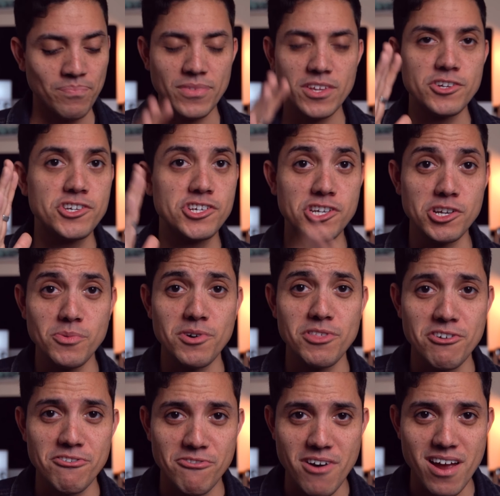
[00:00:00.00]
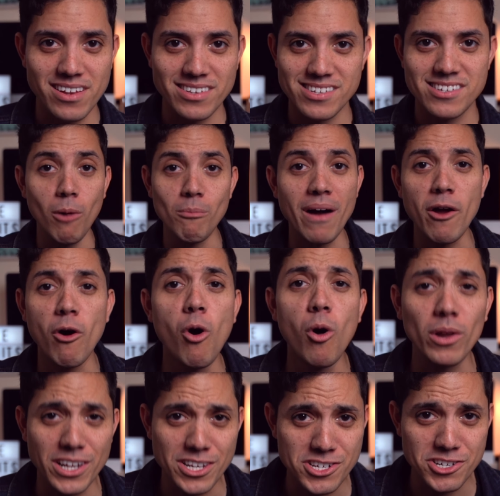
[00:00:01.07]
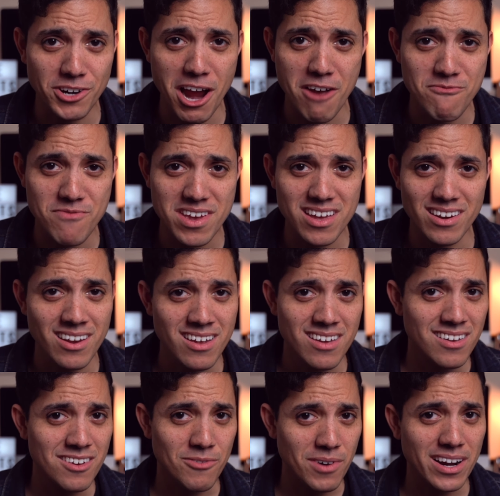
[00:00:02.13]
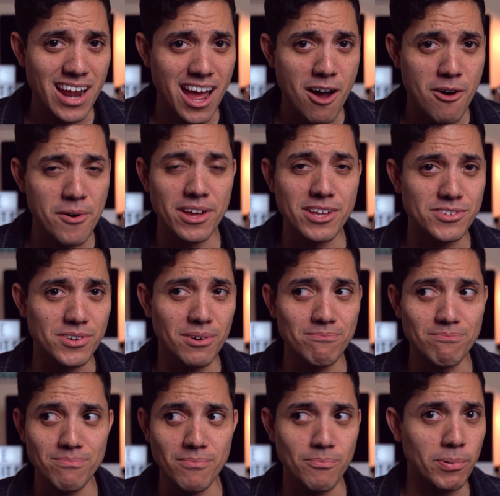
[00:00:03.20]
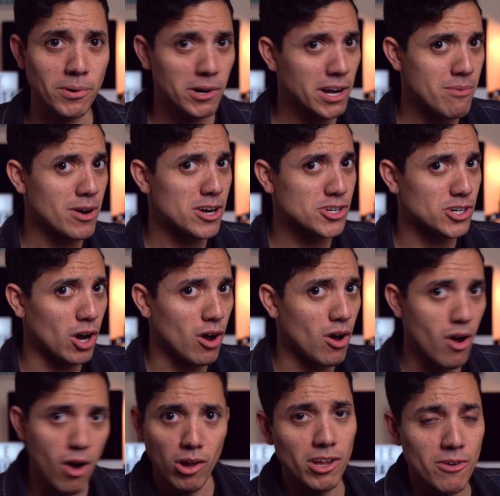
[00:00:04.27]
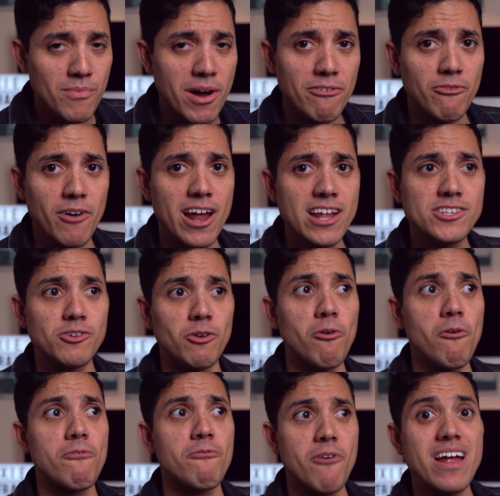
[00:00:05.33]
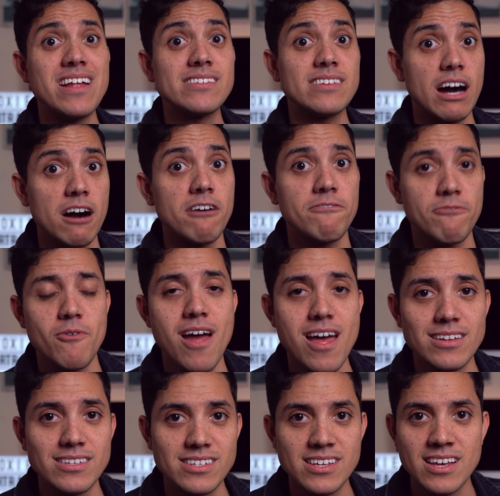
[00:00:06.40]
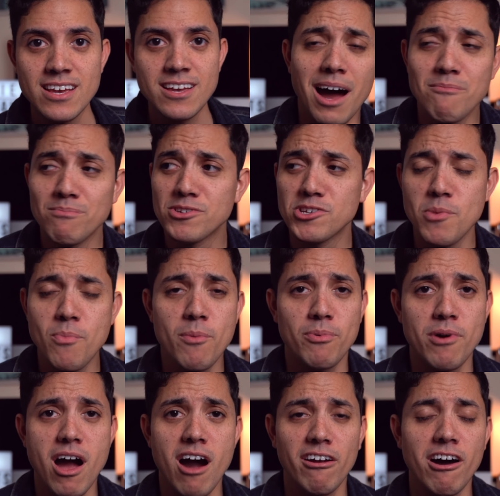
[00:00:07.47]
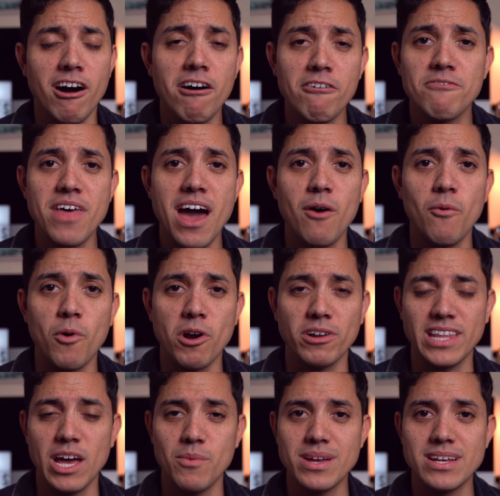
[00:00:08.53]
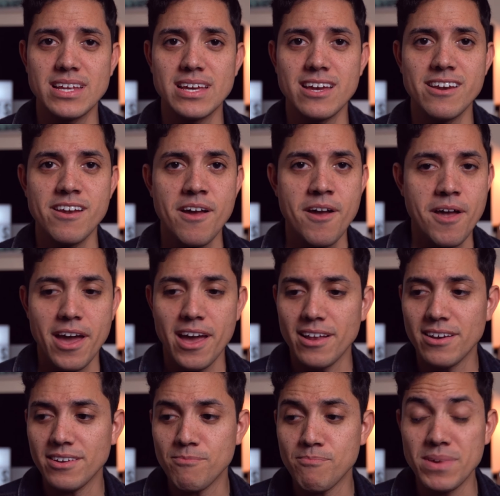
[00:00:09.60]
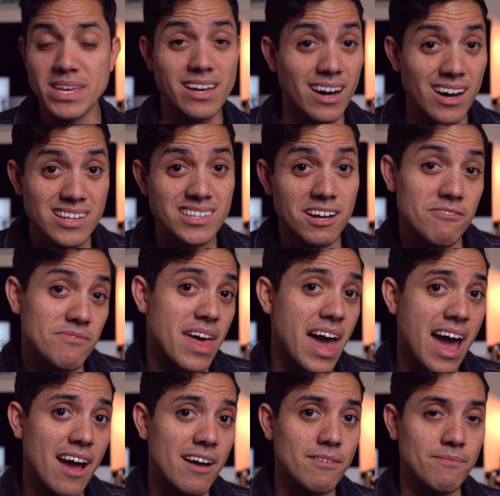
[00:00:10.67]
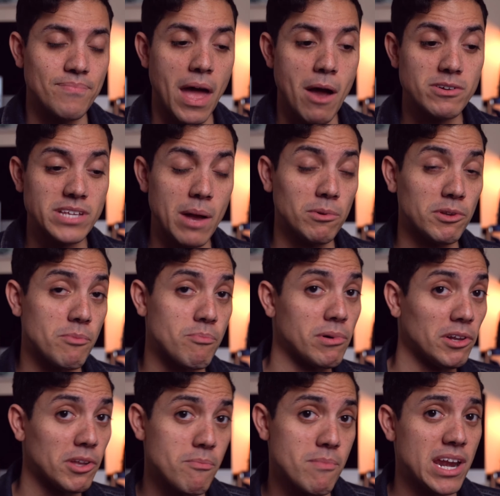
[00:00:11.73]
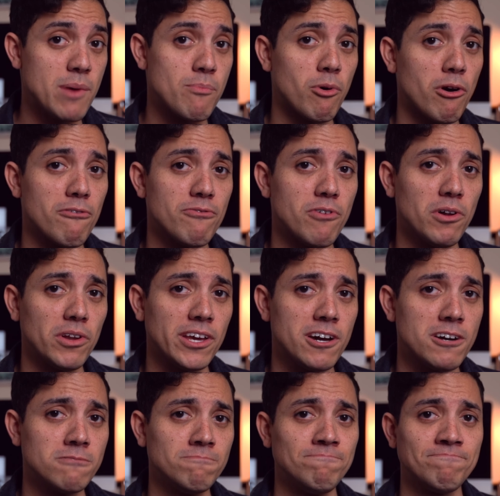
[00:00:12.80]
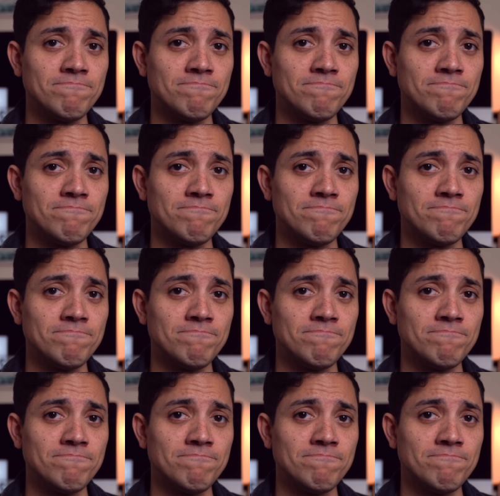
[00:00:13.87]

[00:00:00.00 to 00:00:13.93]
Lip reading: shoot with your friends. My whole Instagram feed right now is pretty much all of my friends or friends of friends. I'm super proud of that work that we did, and because of that, I was able to build a mini portfolio,